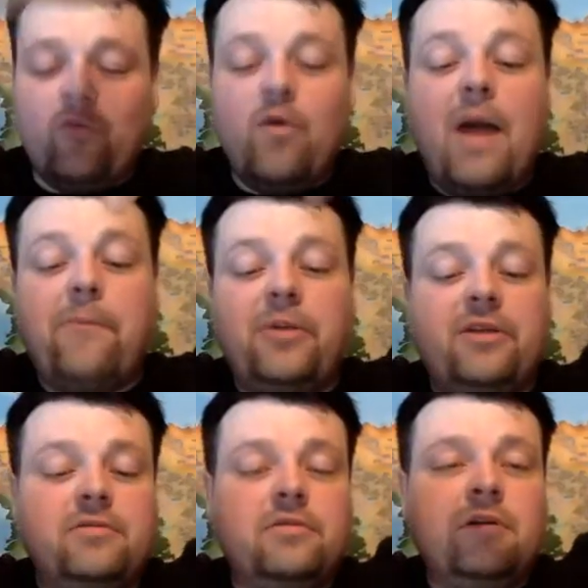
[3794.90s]

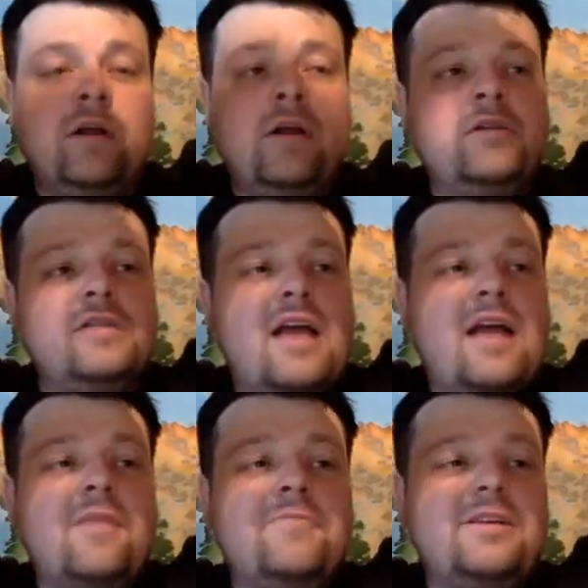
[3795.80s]
Weapon. Now,
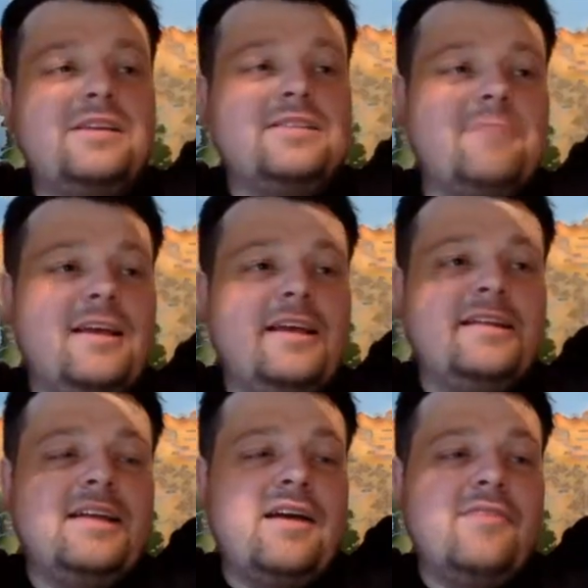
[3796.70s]
let me
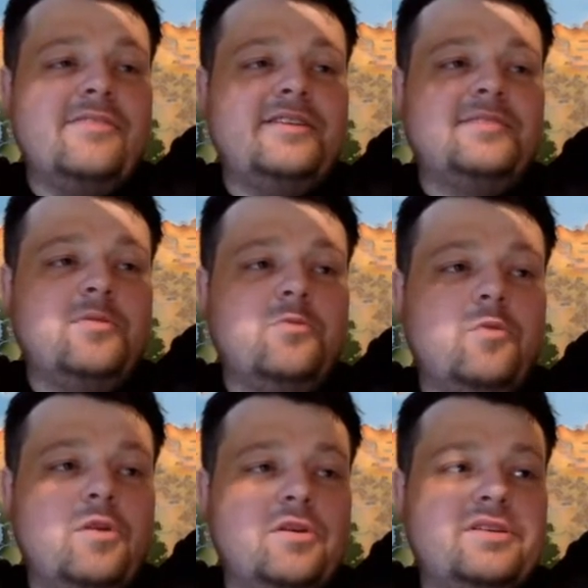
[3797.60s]
explain how this one
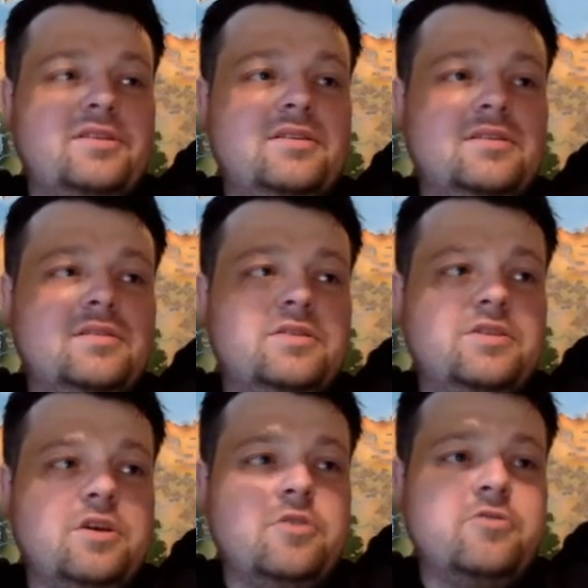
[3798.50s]
works.
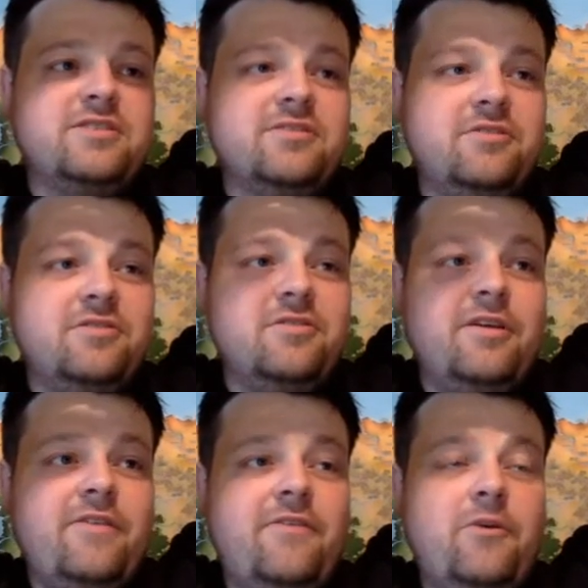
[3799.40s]
So, Crystal,
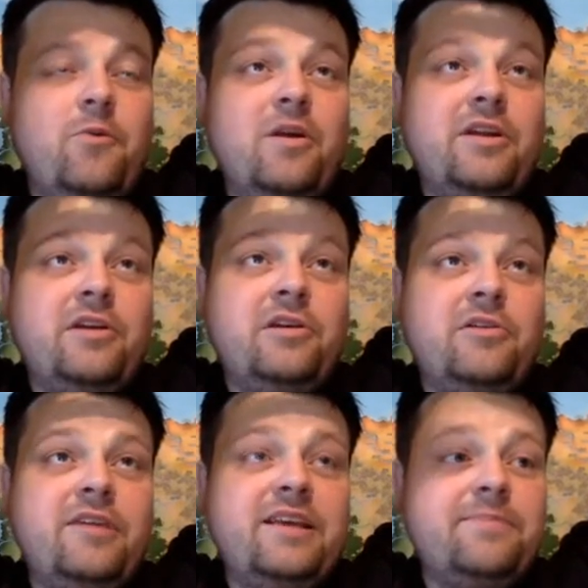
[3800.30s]
if you want
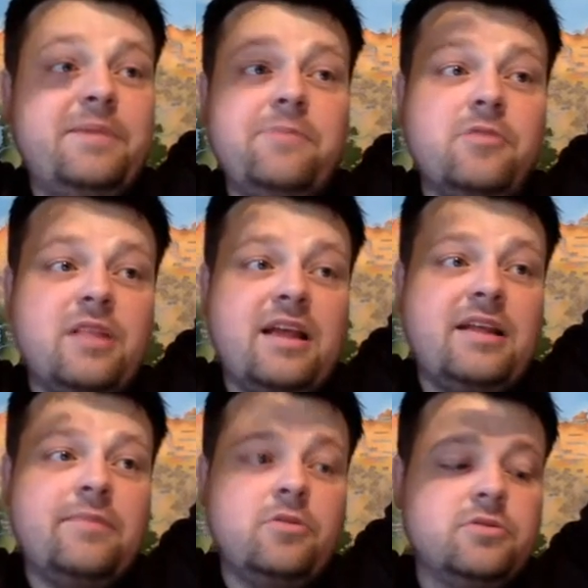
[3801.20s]
to hit people with
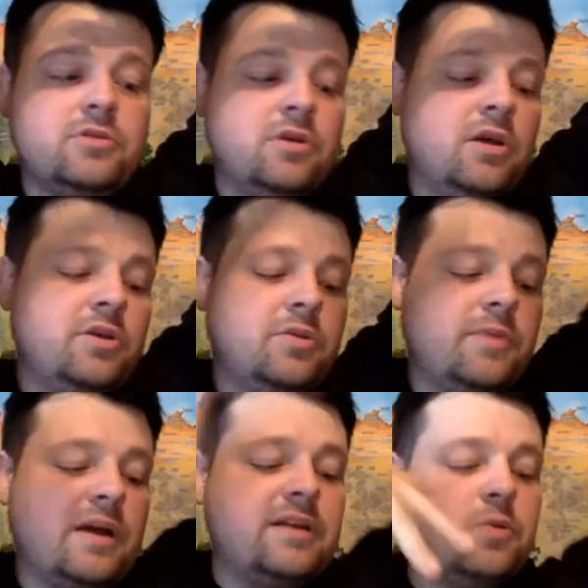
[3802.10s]
lightning bolts, you
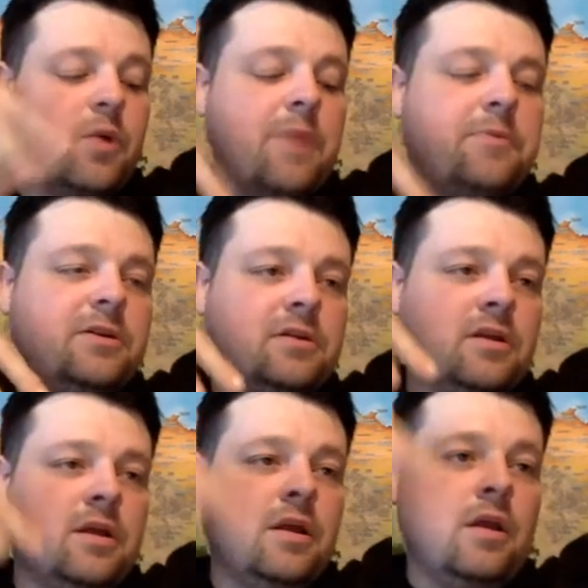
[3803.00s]
buy it as a weapon.
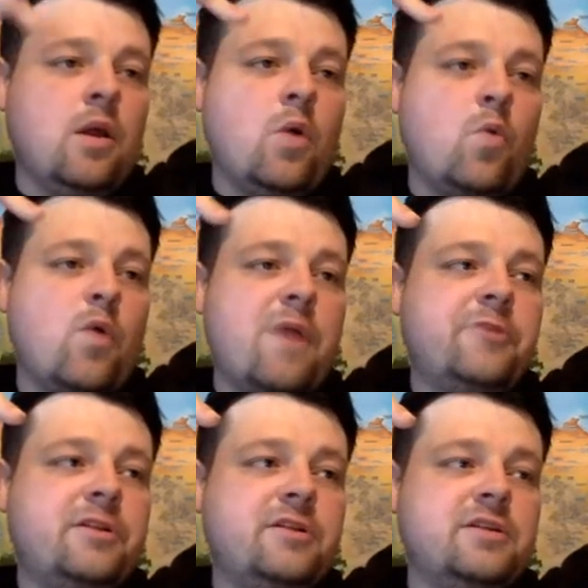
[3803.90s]

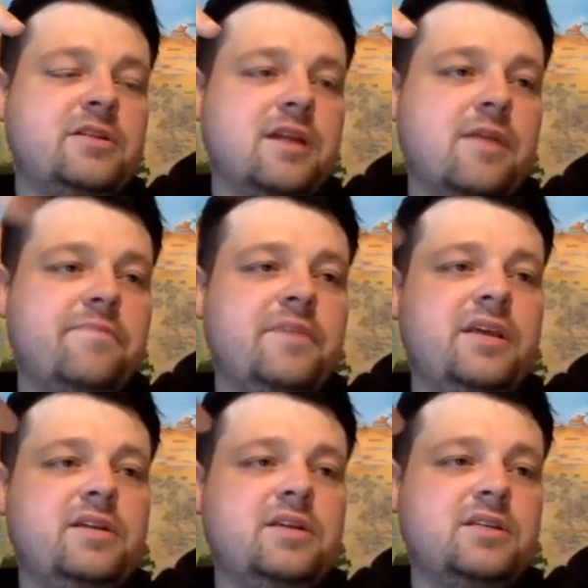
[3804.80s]
Weapon does not
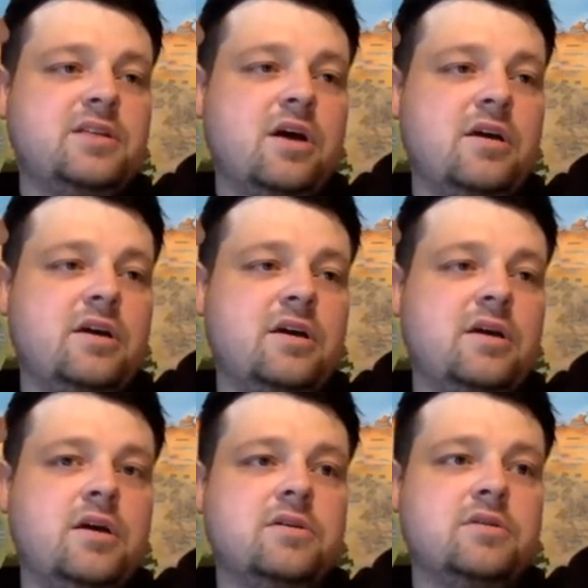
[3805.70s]
mean
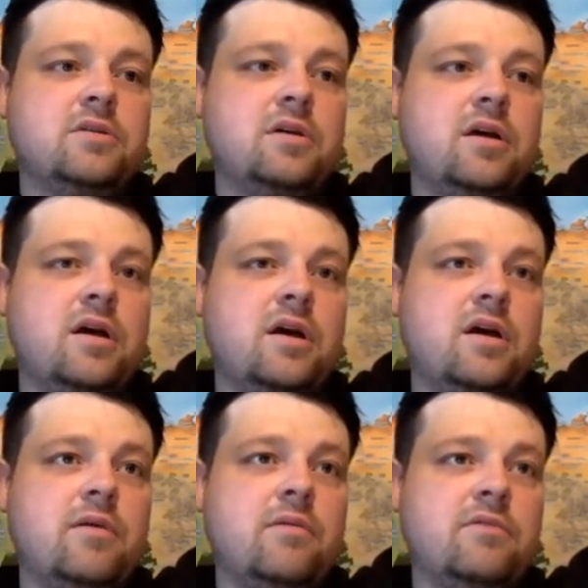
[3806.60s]
katana,
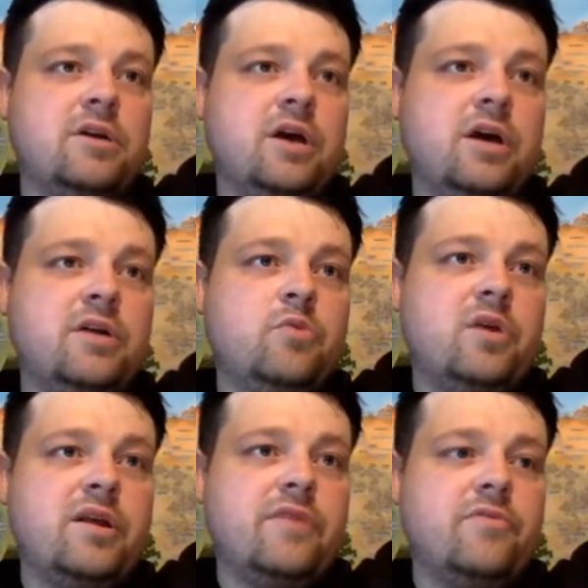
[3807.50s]
gun,
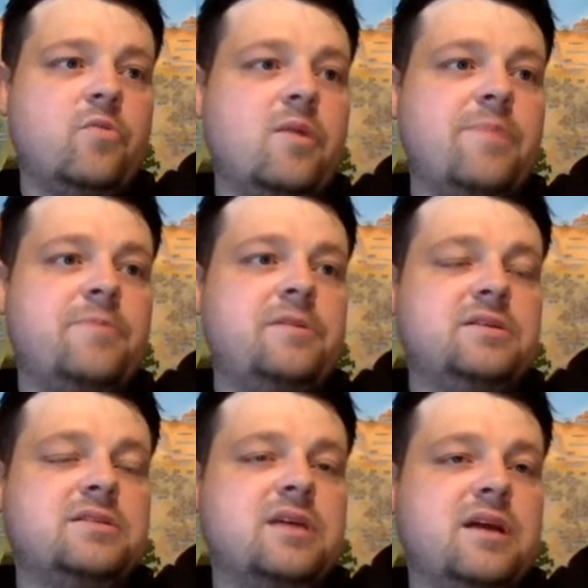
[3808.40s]
whatever. Weapon
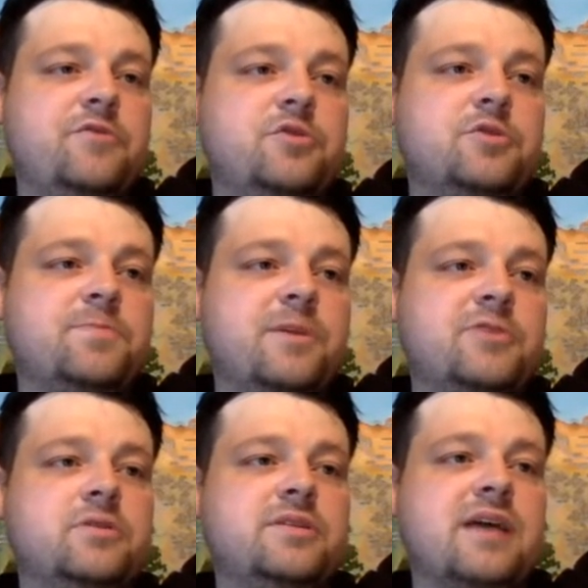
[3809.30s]
is kind of your special attack.